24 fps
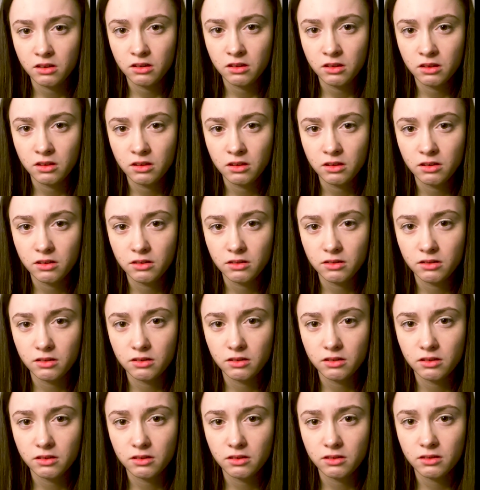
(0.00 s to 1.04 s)

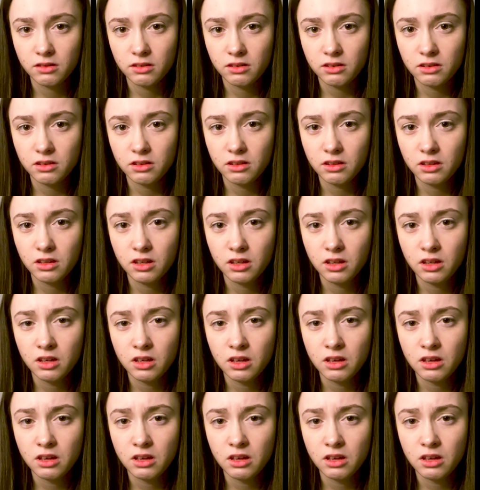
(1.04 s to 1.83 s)
Nothing is said.